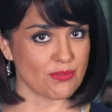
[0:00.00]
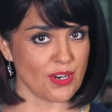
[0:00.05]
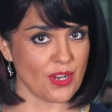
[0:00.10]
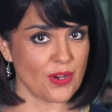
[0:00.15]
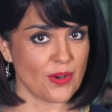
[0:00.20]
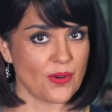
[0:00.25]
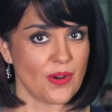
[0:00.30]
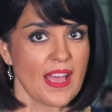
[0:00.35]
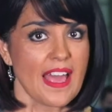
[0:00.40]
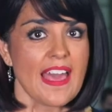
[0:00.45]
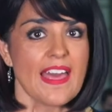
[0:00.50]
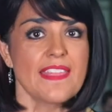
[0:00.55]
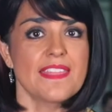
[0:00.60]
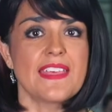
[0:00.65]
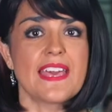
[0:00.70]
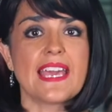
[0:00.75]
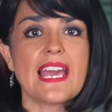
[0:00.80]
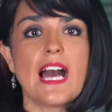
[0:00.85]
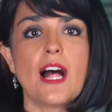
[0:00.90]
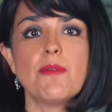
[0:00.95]
grow.
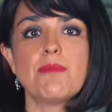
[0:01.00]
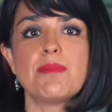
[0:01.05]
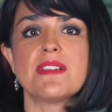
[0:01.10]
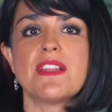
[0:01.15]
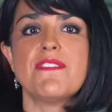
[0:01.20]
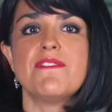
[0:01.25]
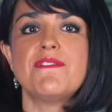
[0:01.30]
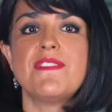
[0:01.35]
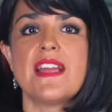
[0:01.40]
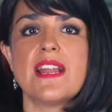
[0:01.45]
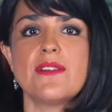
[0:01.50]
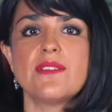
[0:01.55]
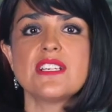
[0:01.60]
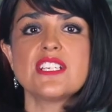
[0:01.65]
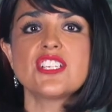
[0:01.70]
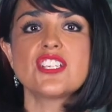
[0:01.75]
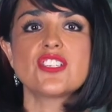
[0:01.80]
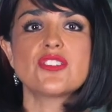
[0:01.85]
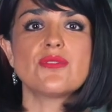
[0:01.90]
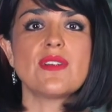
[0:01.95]
They help in a
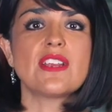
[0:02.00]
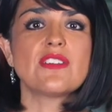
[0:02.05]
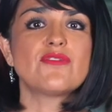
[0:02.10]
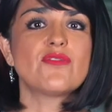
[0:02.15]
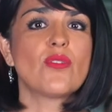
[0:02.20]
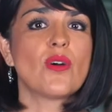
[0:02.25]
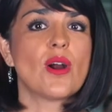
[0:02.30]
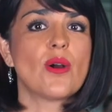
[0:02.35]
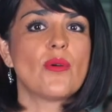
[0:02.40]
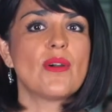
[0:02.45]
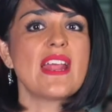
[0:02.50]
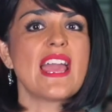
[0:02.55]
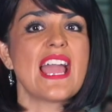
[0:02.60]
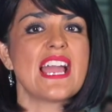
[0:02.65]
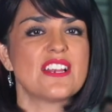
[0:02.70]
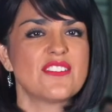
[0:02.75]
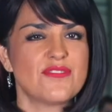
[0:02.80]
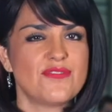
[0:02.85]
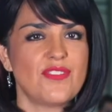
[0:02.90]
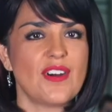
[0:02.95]
very straightforward
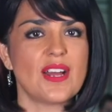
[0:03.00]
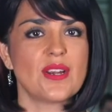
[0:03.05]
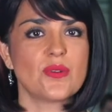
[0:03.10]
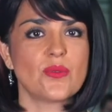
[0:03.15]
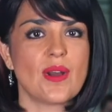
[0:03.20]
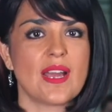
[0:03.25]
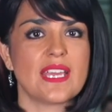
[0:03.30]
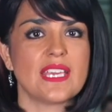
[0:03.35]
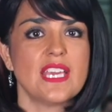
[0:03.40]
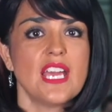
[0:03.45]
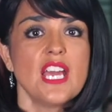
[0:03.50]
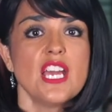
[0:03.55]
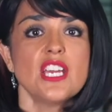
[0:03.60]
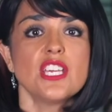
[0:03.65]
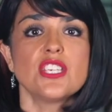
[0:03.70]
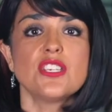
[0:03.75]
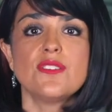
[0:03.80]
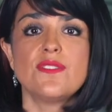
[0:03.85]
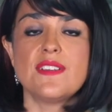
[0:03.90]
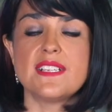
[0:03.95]
and fun way.
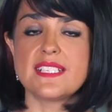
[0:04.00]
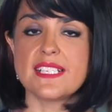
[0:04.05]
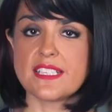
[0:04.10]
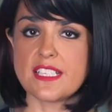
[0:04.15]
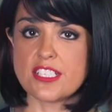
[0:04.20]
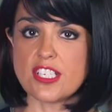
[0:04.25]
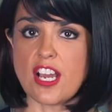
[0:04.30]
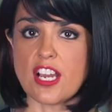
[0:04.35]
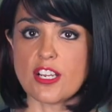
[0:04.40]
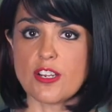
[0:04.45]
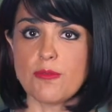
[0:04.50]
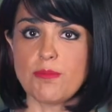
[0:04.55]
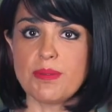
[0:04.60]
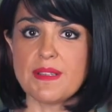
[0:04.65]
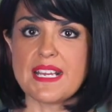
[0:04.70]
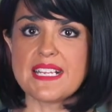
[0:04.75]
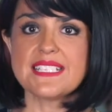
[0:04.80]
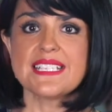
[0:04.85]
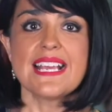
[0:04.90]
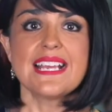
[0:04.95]
You visit the taco
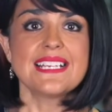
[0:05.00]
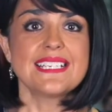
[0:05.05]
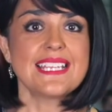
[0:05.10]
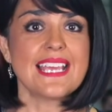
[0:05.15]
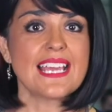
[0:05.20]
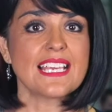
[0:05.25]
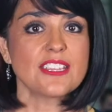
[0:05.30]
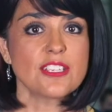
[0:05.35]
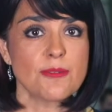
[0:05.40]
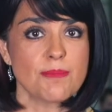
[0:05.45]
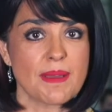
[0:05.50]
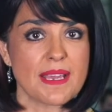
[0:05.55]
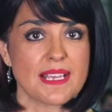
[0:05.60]
place, take their